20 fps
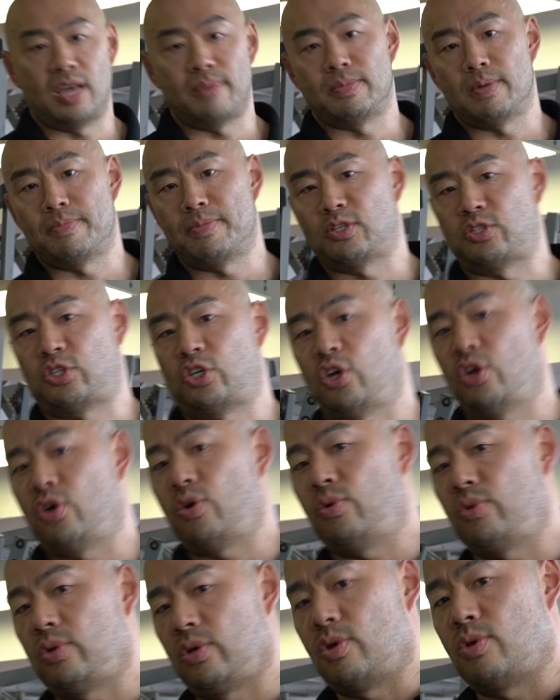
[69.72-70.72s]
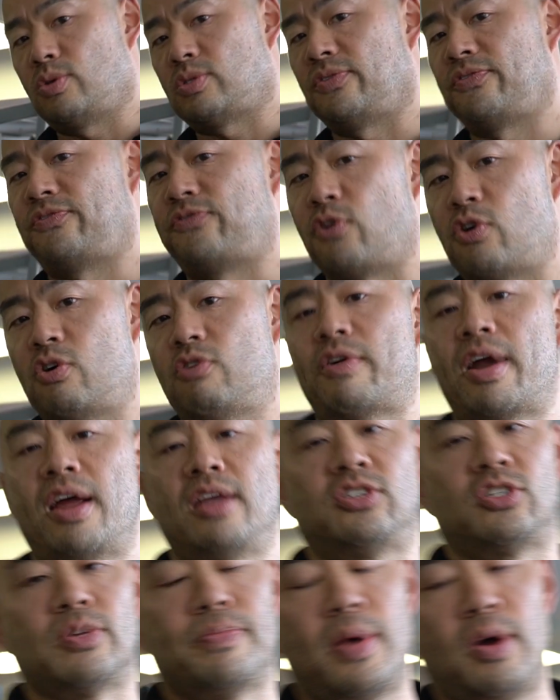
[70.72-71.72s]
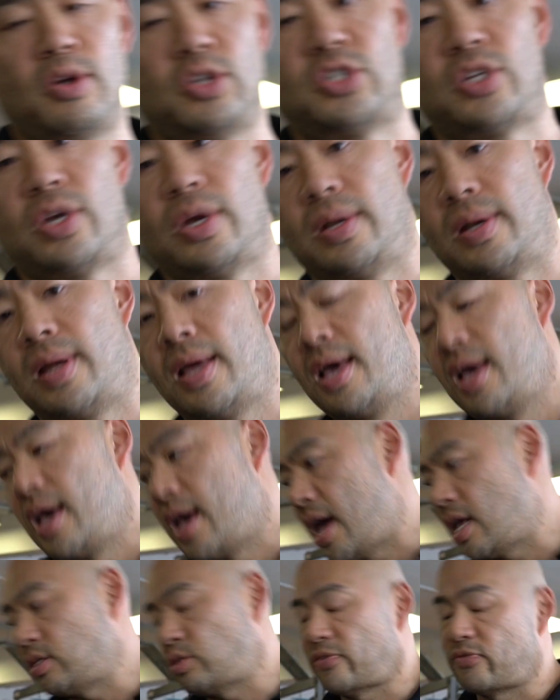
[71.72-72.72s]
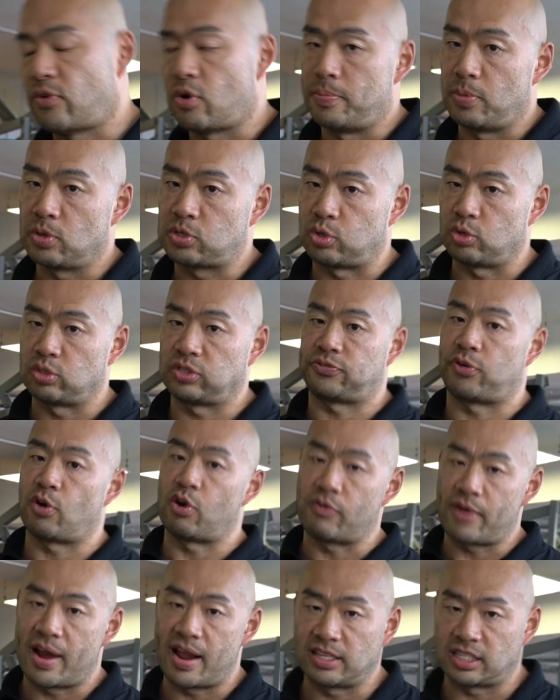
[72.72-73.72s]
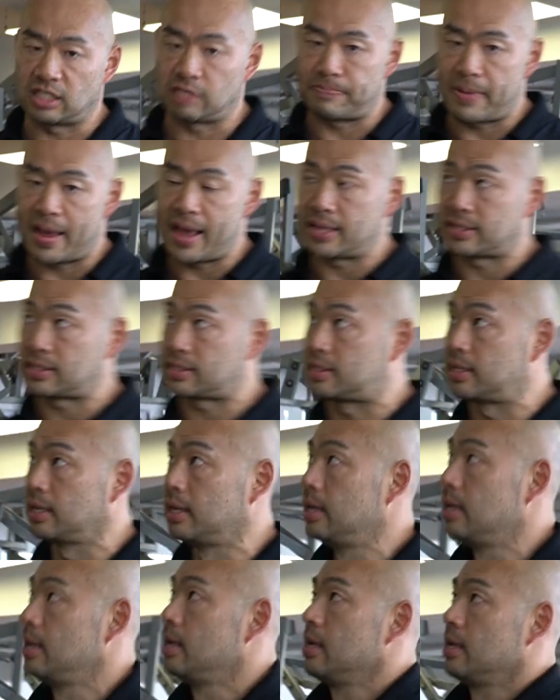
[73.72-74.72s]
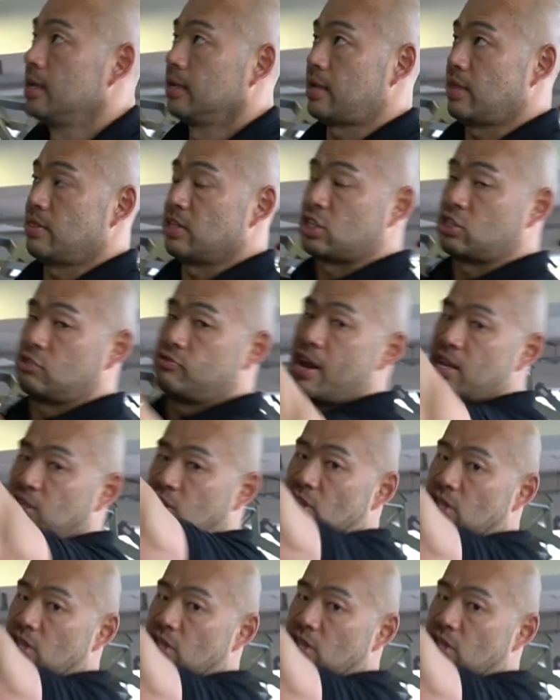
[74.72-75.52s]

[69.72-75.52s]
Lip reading: tip number 2, using full range of motion. As with all muscles, full range is best. Get the stretch